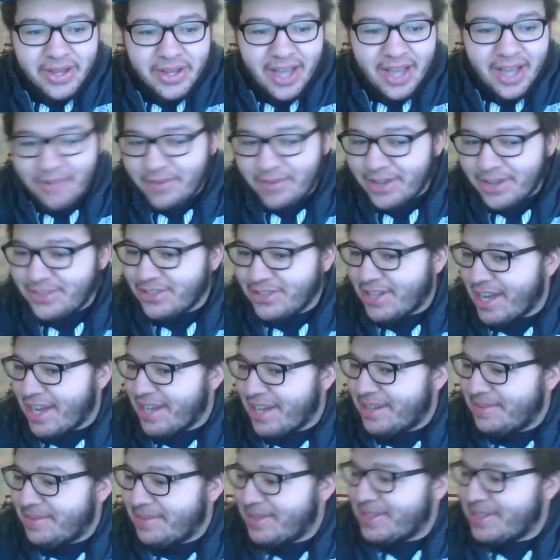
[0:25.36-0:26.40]
i mentioned
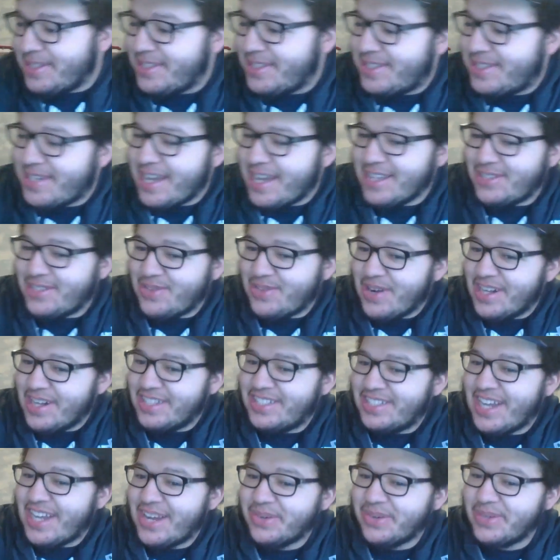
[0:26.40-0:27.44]
kind of been it's kind of
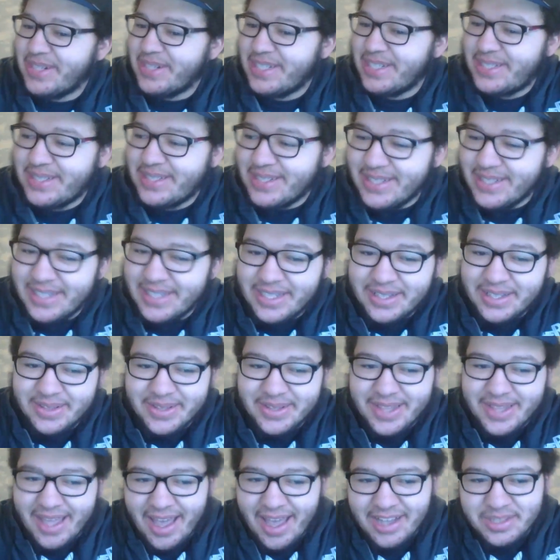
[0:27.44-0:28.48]
strange how recently the,
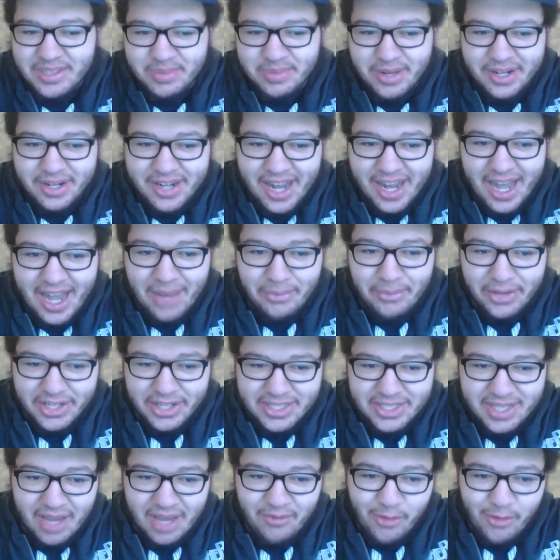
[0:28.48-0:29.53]
the X Men
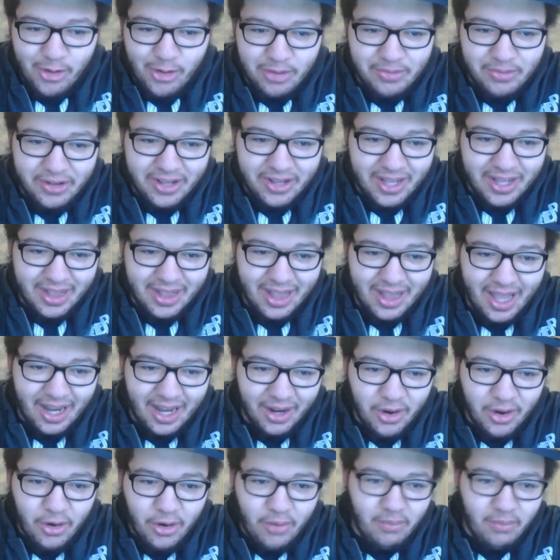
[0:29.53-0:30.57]
comics I've only been getting like
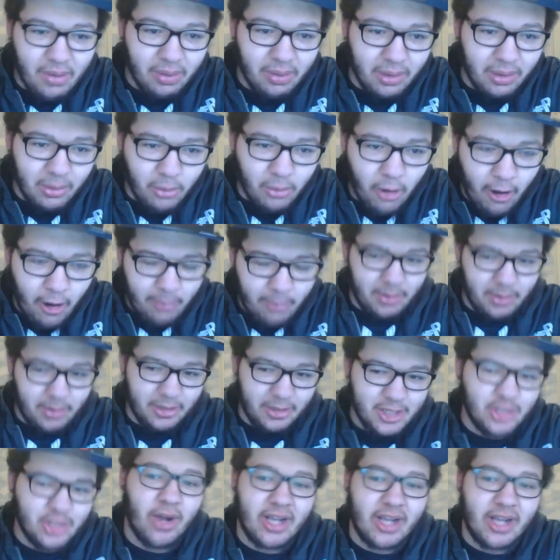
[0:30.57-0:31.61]
maybe one, maybe
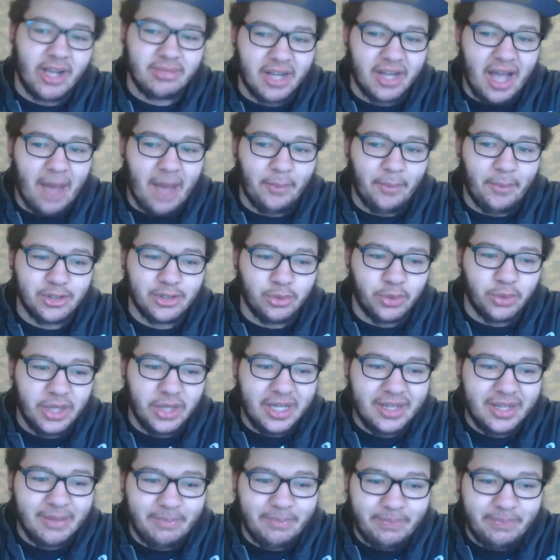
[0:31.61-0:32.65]
two X Men comics a
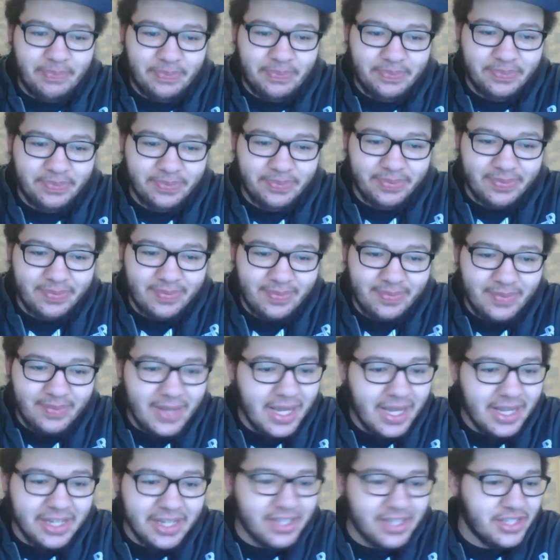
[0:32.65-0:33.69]
week.
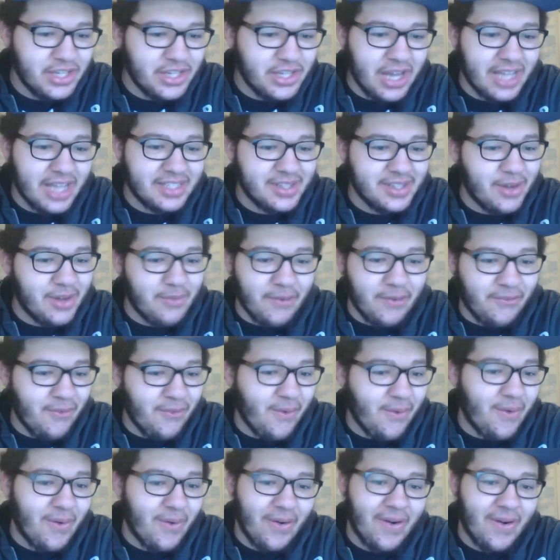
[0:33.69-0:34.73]
Cause you guys know
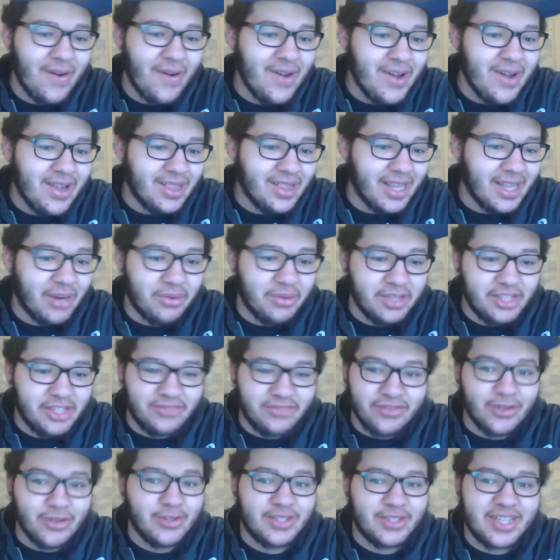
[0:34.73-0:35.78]
before, like when these
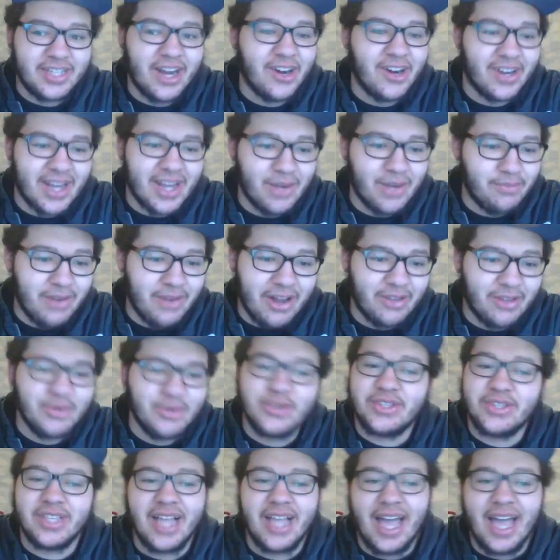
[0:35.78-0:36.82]
first cards coming out, it
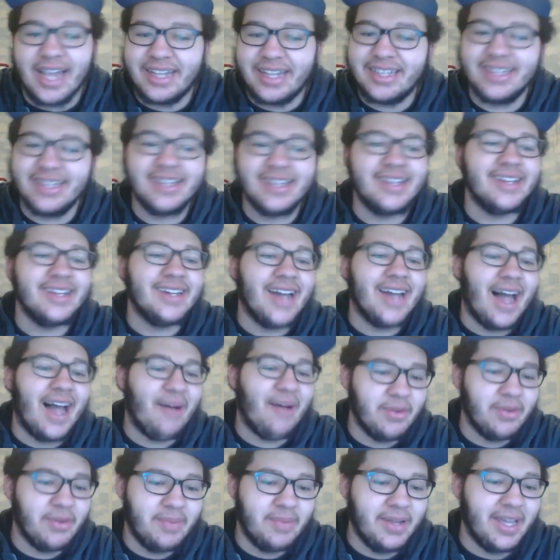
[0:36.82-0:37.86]
was like I
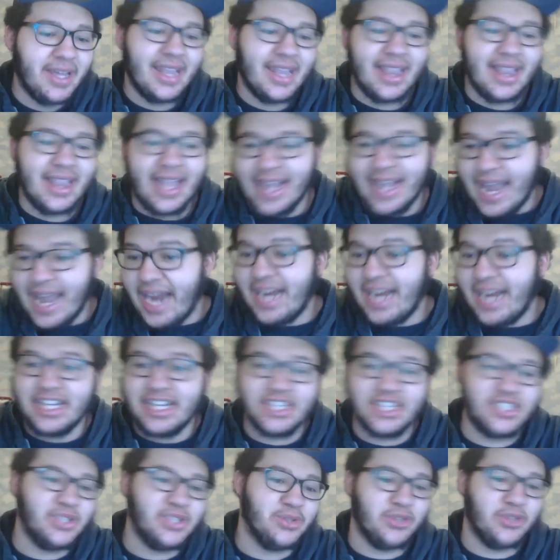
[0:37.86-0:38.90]
would be getting like eight
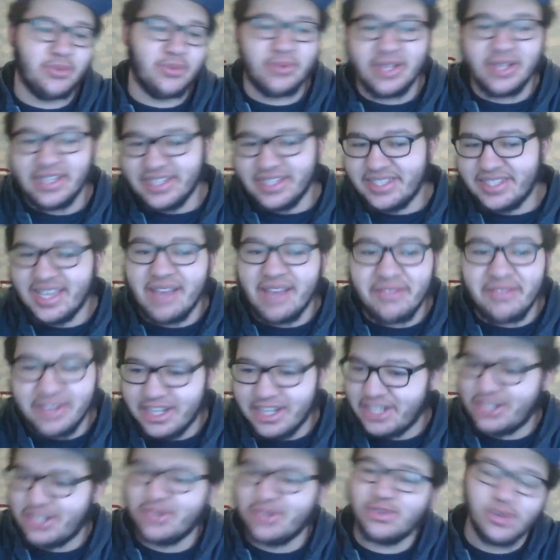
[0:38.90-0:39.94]
issues a week, seven
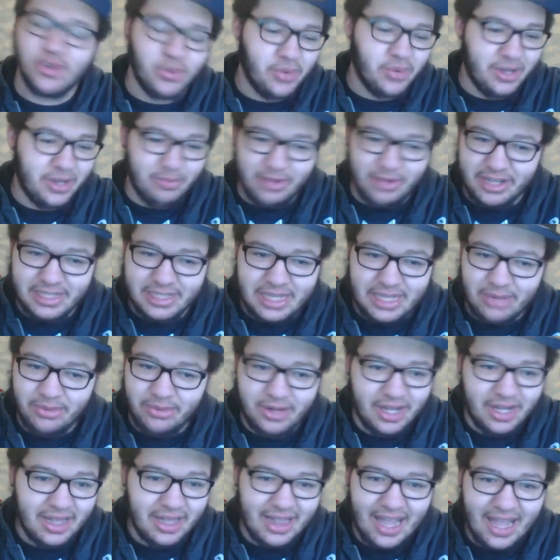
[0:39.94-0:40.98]
issues a week, because I
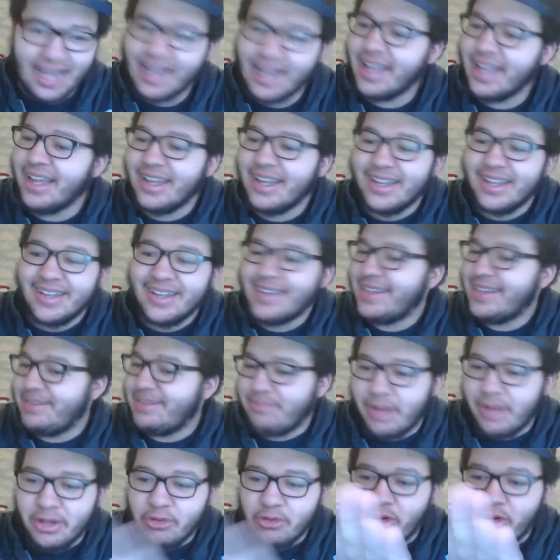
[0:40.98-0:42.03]
would get like
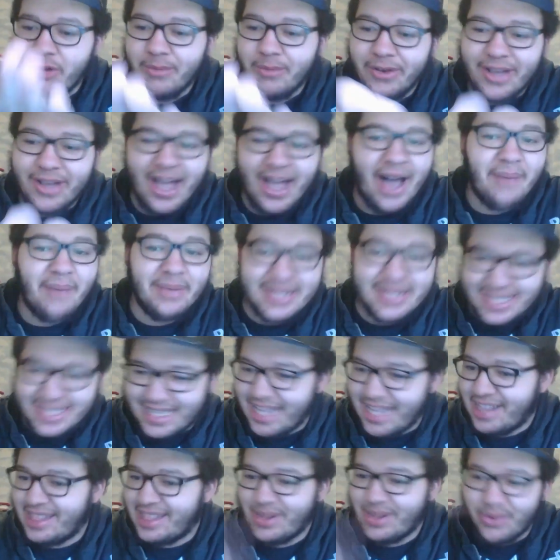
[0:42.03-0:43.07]
my normal comics and
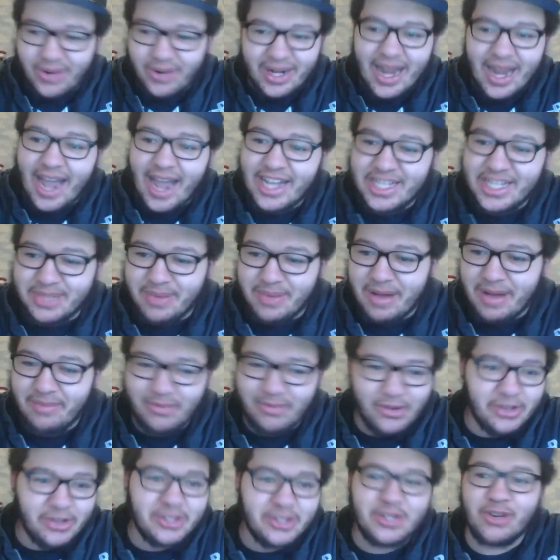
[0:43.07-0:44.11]
like three X Men
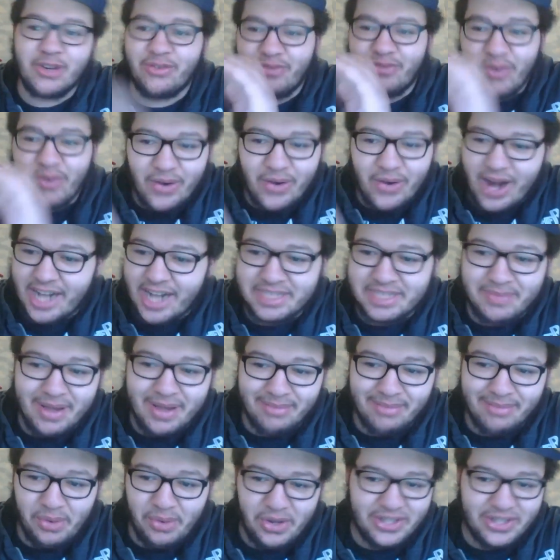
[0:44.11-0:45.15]
books or four X
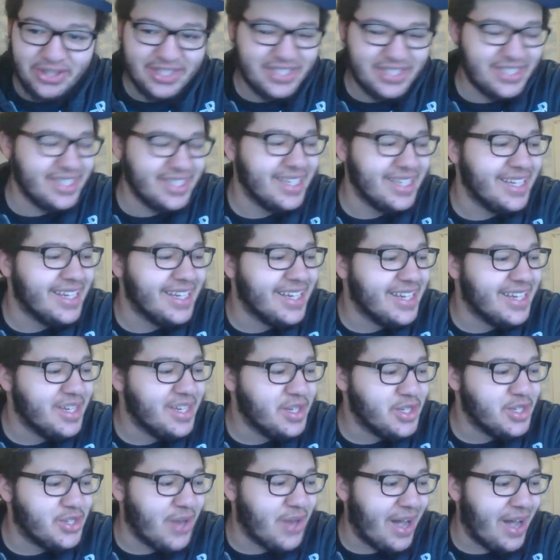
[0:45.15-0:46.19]
Men books.
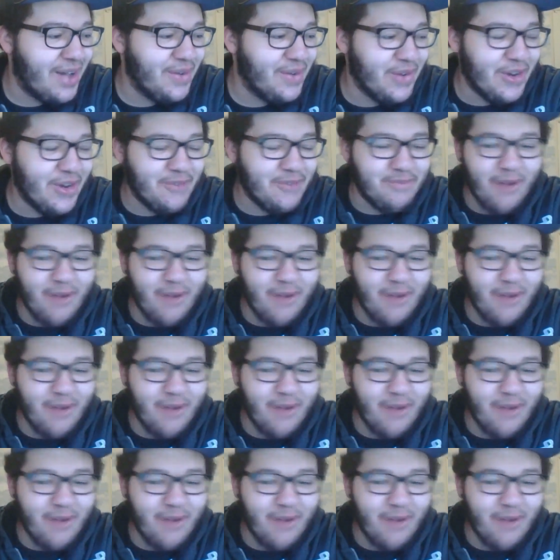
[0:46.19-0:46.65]
So I don't know if